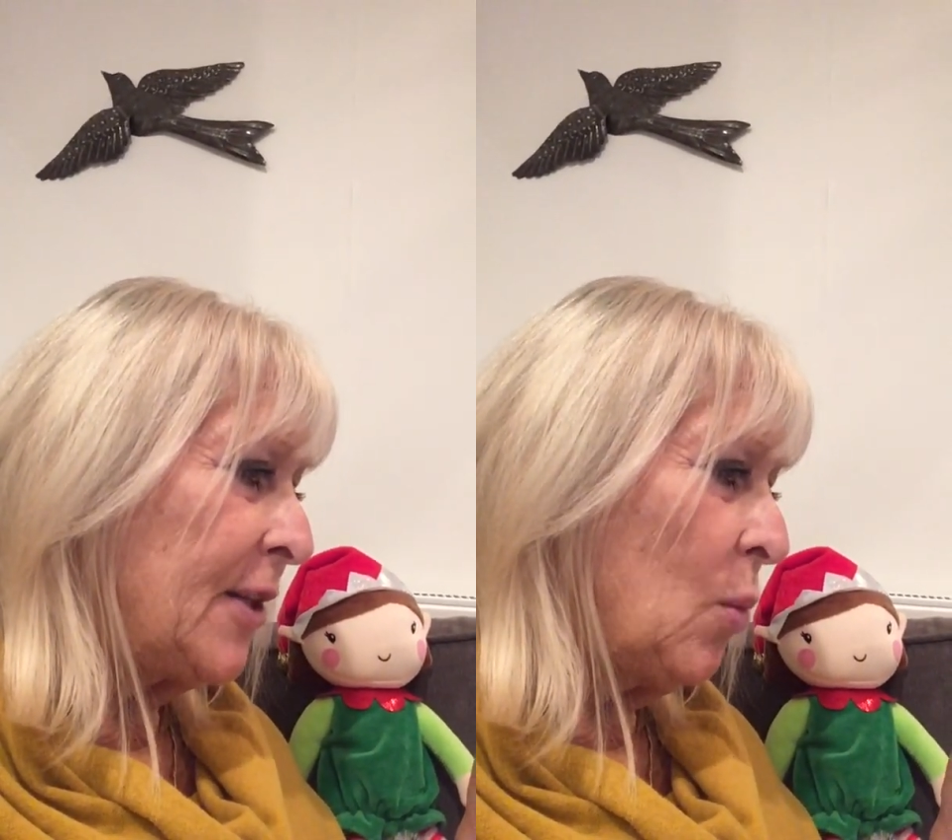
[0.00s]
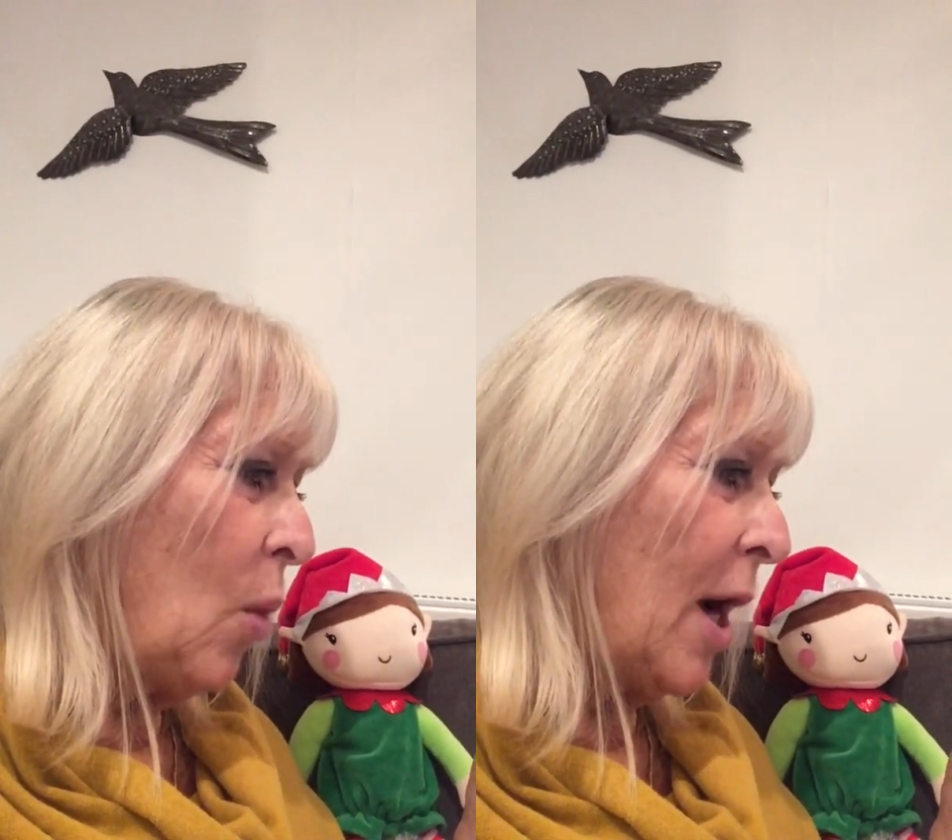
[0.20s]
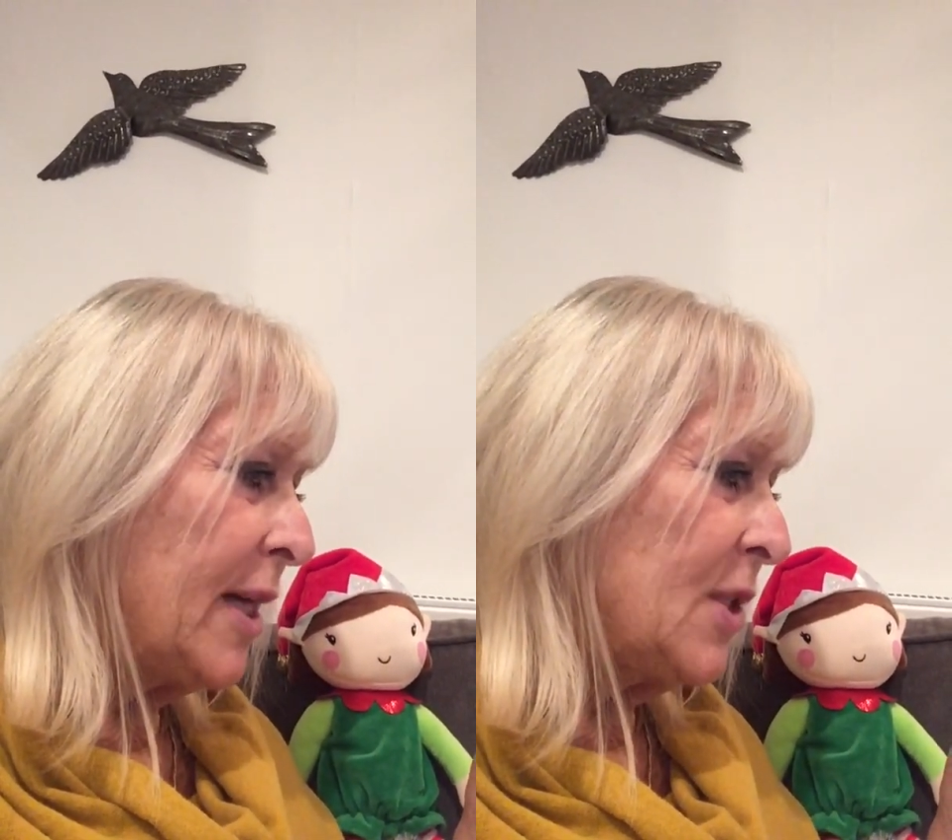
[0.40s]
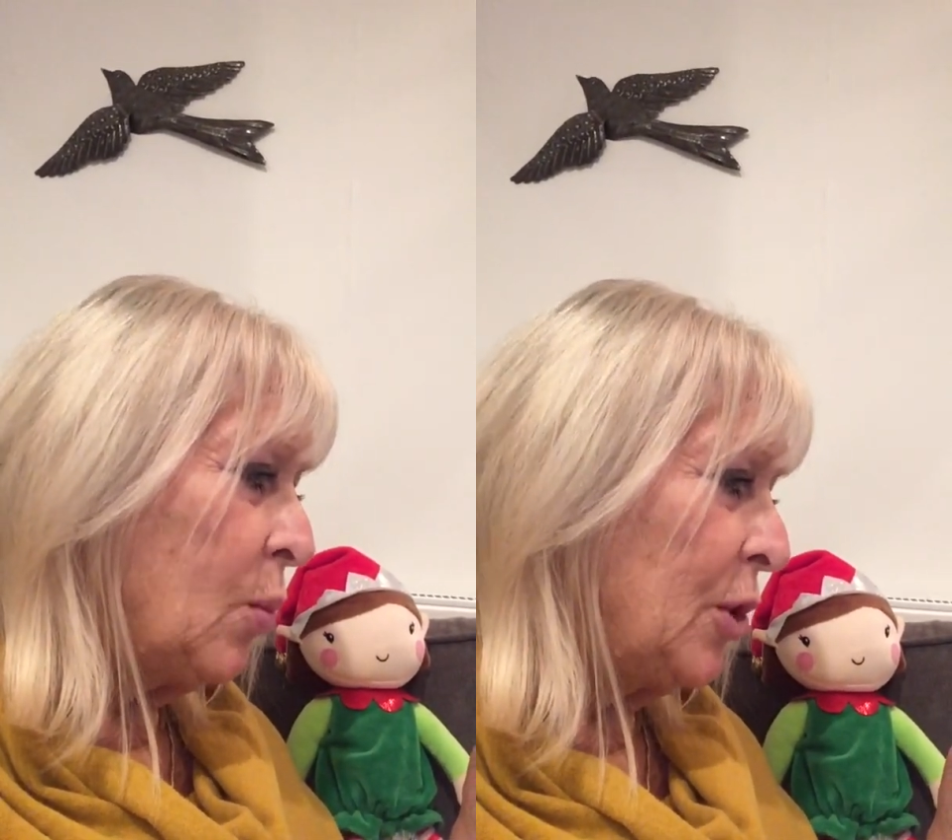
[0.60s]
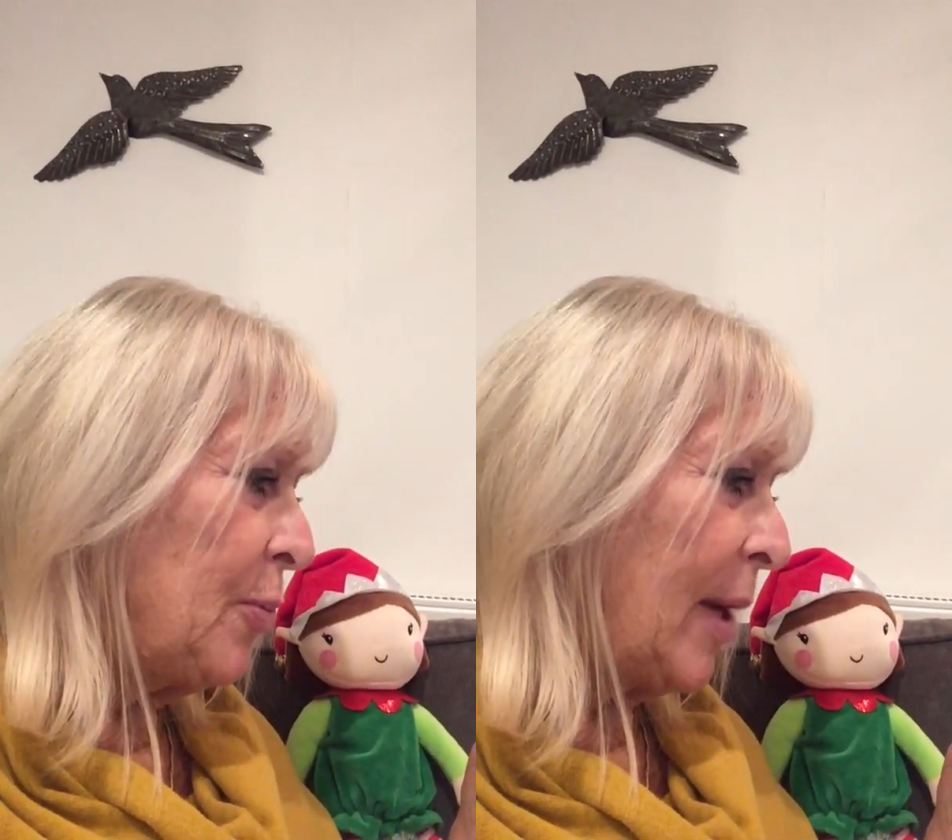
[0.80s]
the wise
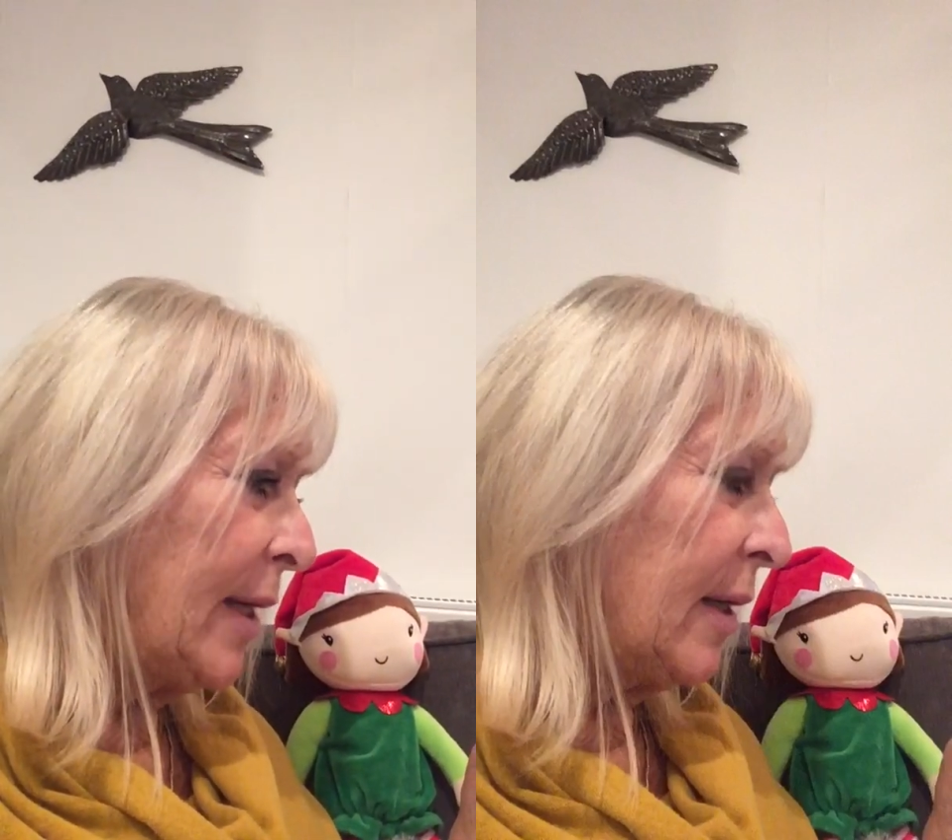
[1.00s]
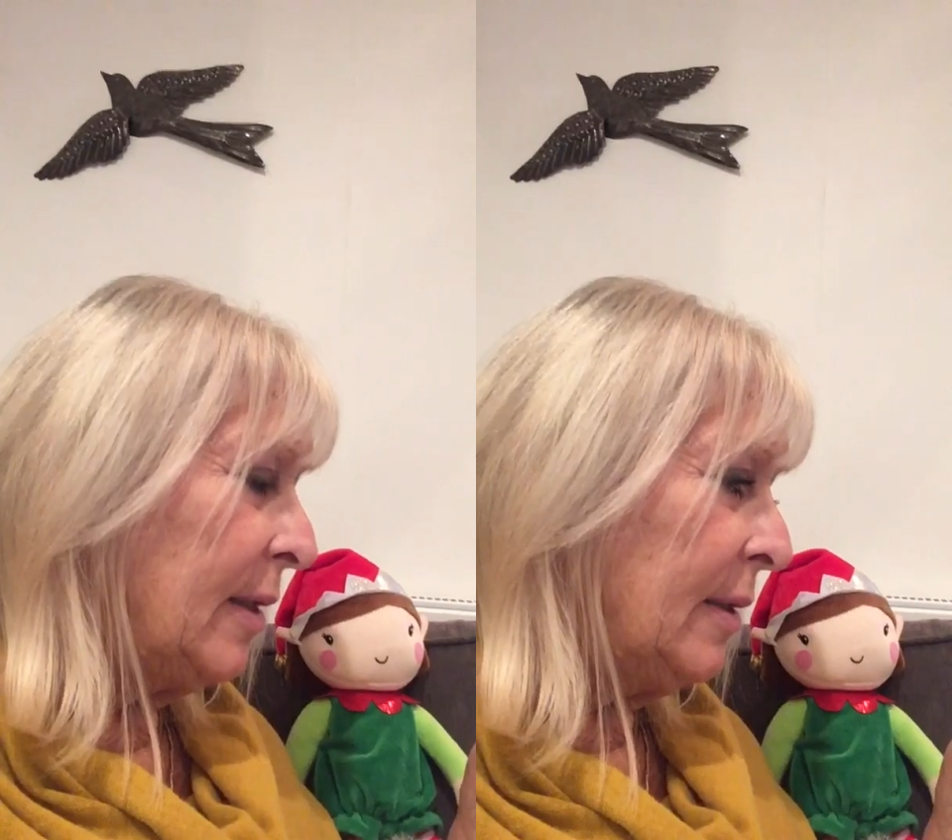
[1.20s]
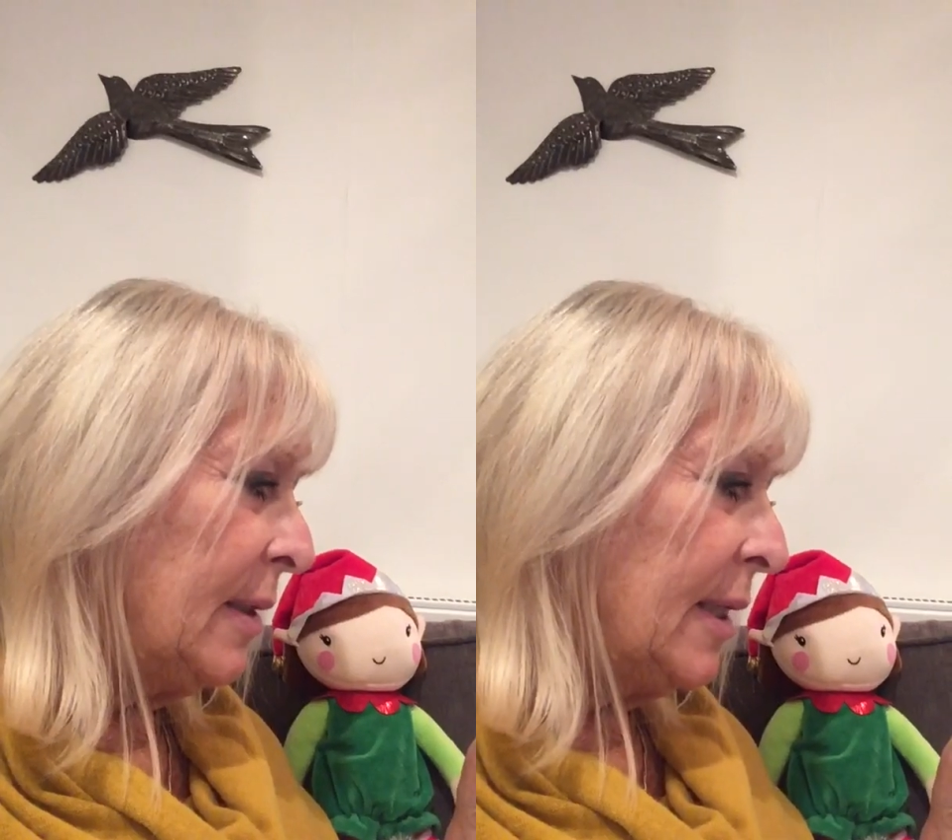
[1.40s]
woodpecker.